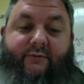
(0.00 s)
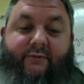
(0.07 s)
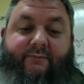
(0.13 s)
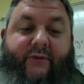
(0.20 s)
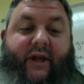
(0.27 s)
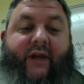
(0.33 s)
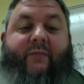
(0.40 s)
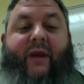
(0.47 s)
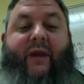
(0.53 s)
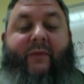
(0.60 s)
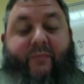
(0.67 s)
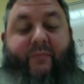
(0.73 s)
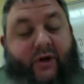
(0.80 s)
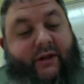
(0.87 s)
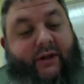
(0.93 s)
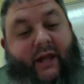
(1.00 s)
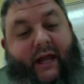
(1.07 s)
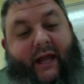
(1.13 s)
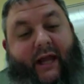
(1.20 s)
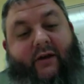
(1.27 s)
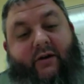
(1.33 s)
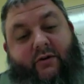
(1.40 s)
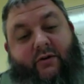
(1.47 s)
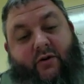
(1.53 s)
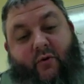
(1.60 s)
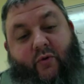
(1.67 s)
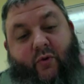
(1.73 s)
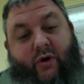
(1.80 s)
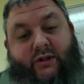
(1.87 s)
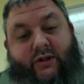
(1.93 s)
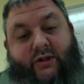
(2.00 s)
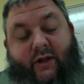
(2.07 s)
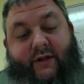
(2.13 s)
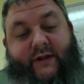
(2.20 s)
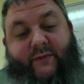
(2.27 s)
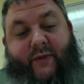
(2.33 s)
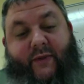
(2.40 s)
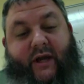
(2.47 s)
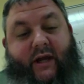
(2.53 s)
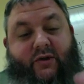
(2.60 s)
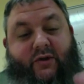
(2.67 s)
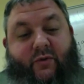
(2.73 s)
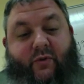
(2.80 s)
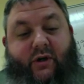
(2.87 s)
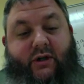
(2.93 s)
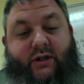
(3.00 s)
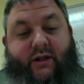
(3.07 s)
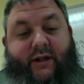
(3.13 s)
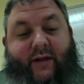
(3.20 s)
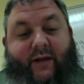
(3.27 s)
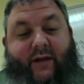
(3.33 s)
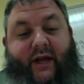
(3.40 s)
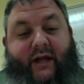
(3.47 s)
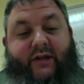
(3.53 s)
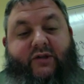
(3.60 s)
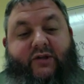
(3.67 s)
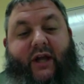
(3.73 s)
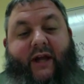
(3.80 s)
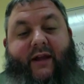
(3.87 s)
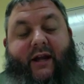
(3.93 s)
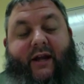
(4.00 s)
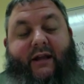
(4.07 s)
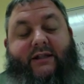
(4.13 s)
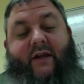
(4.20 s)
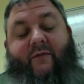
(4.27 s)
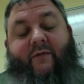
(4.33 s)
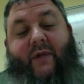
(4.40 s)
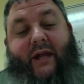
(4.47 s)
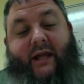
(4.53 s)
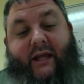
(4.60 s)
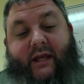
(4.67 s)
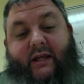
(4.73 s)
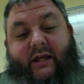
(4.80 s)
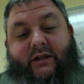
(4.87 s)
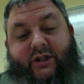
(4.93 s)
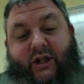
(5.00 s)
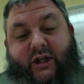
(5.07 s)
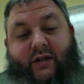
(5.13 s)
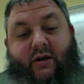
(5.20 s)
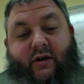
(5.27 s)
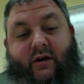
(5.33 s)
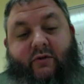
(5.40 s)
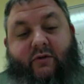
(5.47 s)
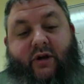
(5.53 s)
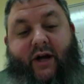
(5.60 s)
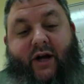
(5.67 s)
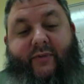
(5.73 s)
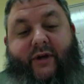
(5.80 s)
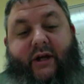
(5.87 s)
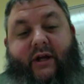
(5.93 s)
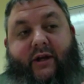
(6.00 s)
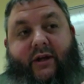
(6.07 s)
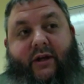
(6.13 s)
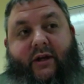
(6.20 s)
and maybe put in the header who works on this page, who works on that page, and then instead of making each kid their own copy,